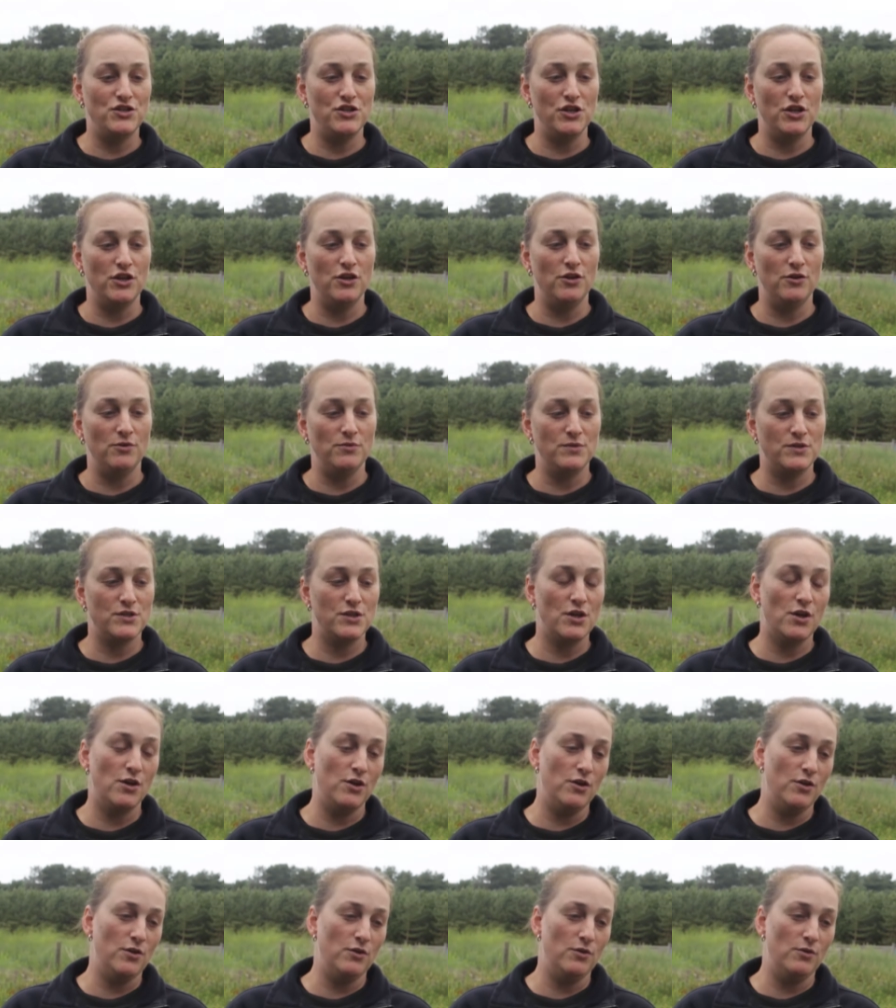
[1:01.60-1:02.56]
due
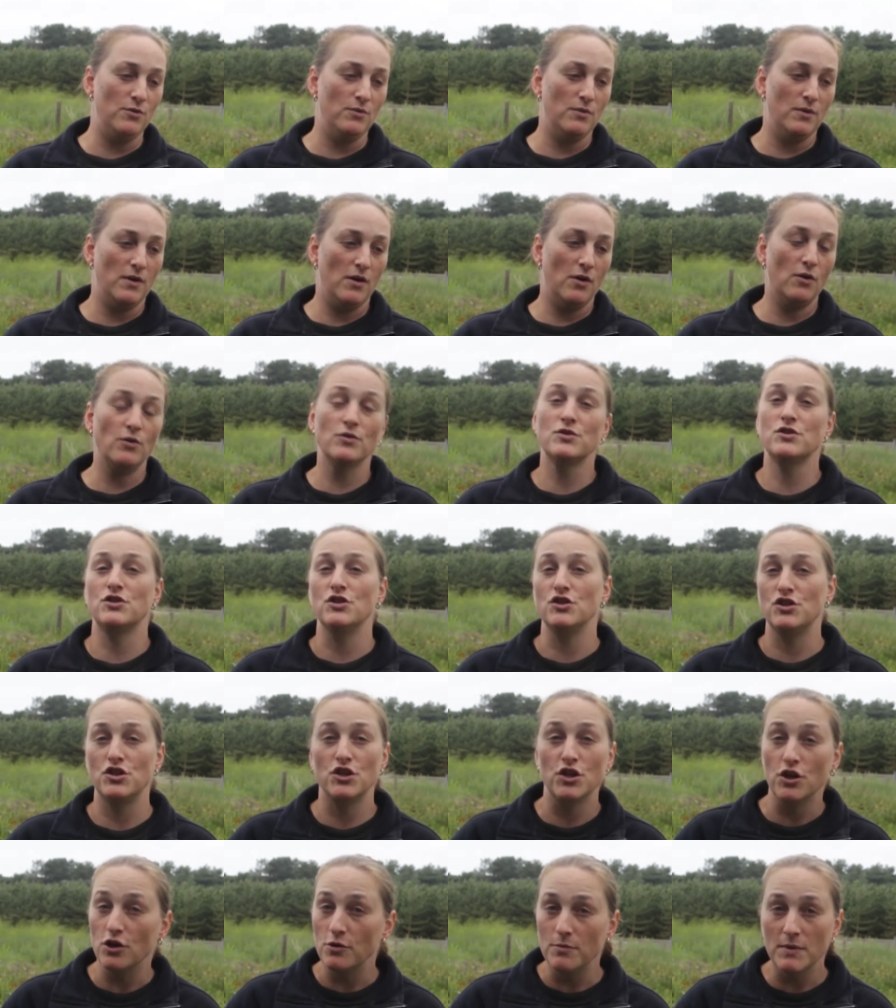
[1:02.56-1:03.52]
to us as
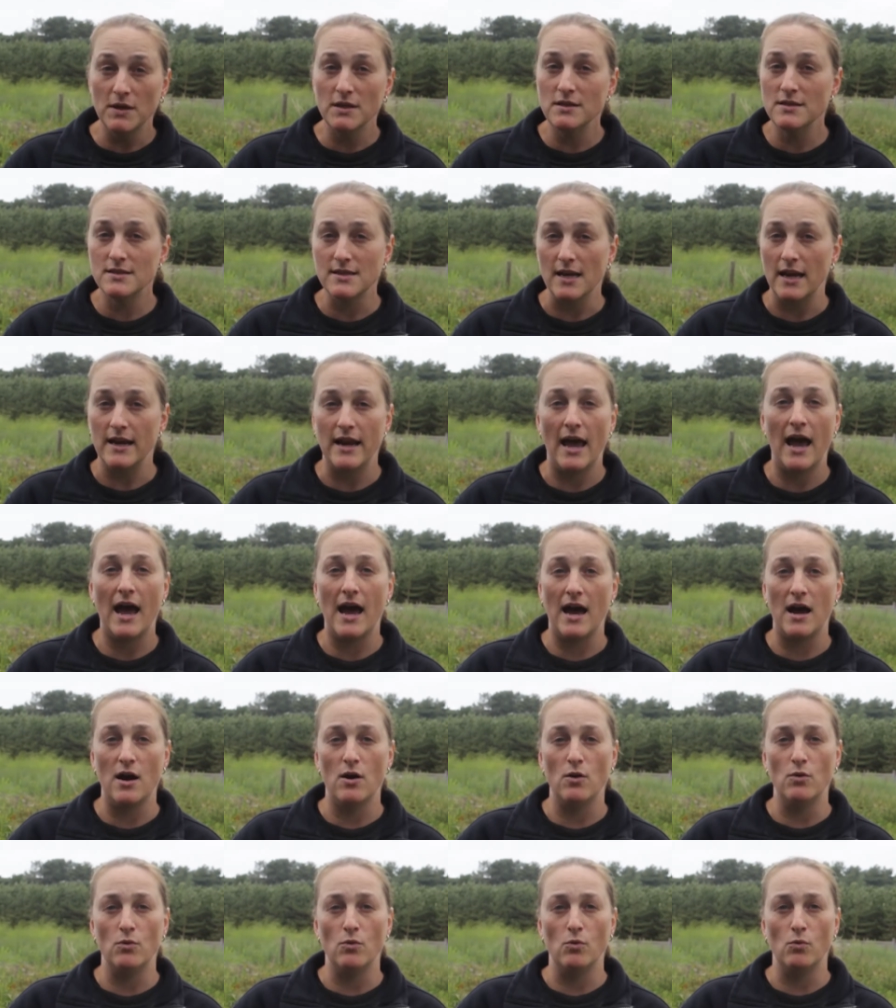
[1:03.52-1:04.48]
humans and
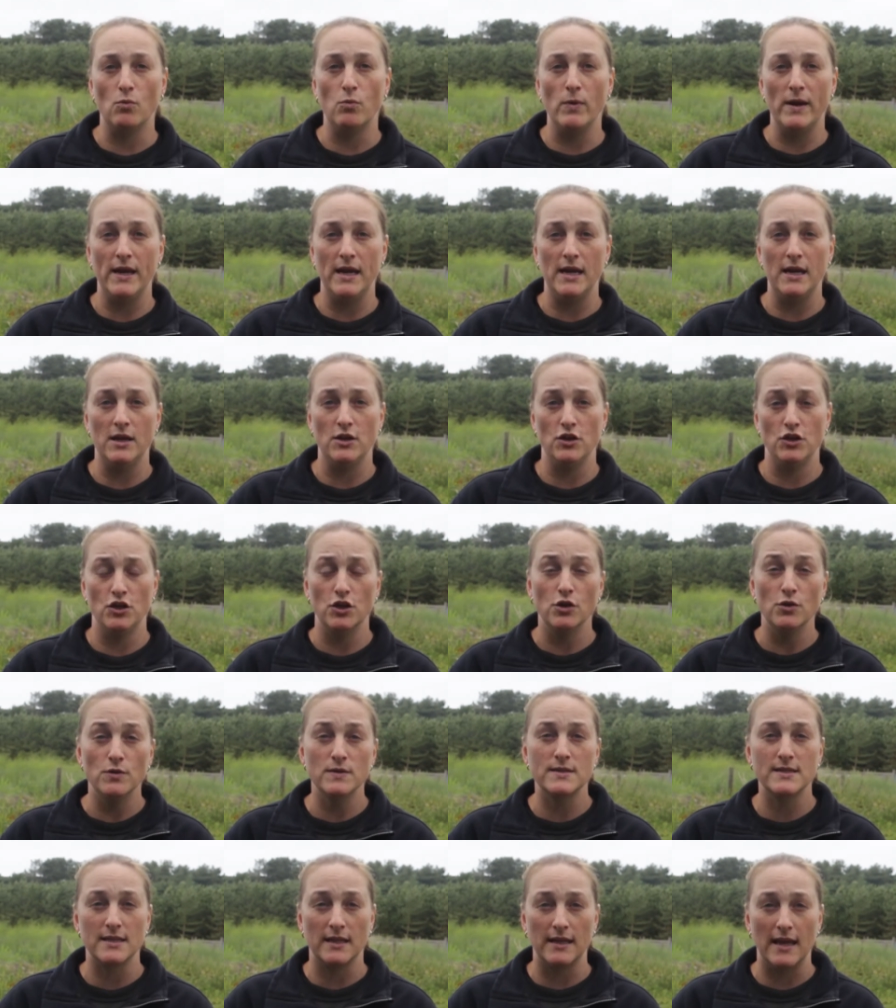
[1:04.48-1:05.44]
how we
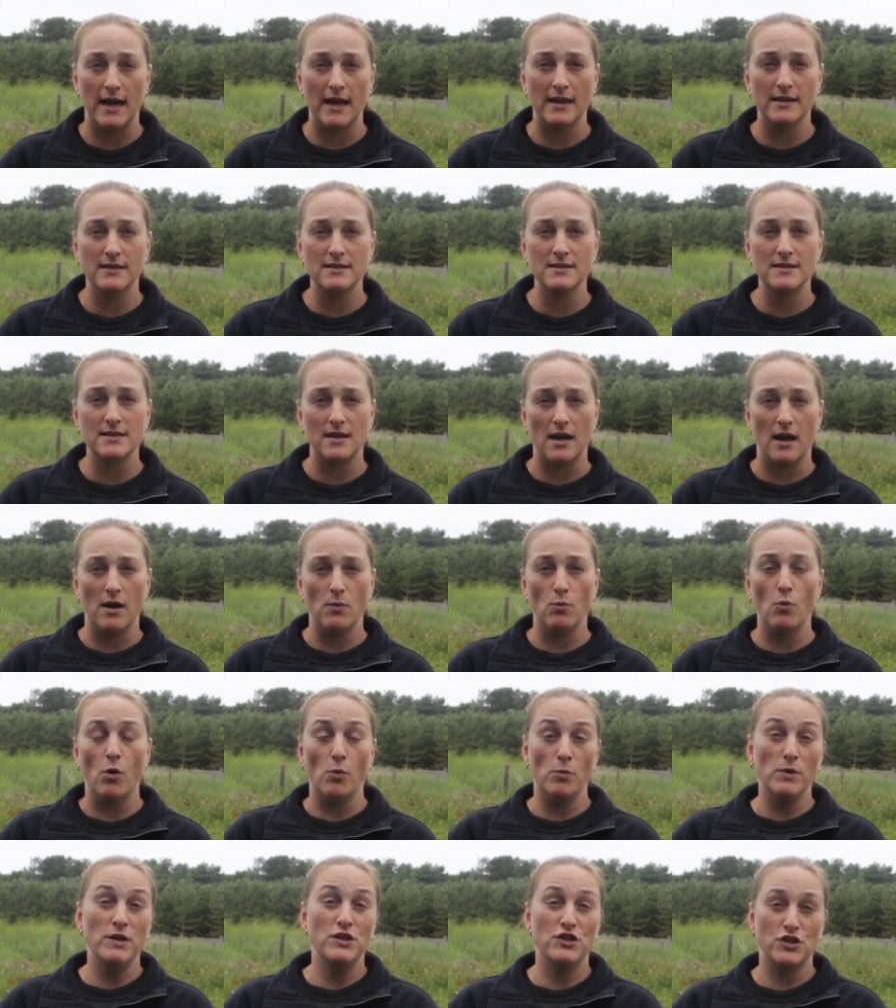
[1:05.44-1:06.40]
use the land and
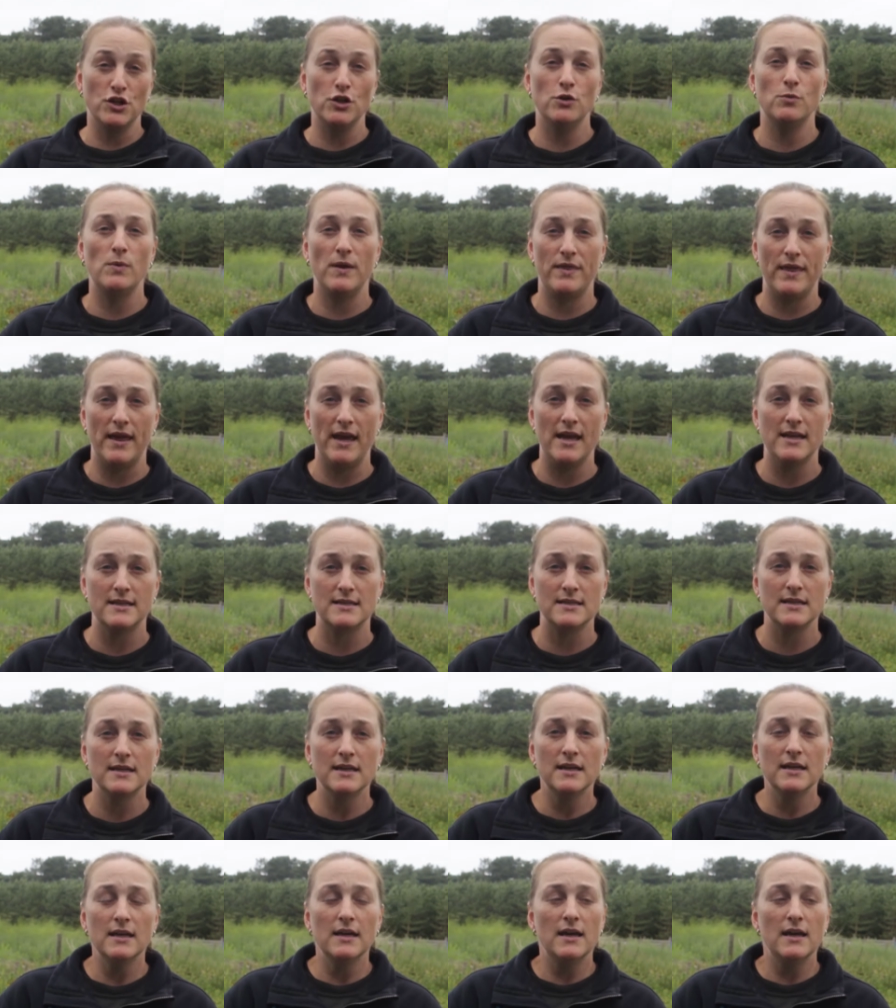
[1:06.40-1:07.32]
what we do with it.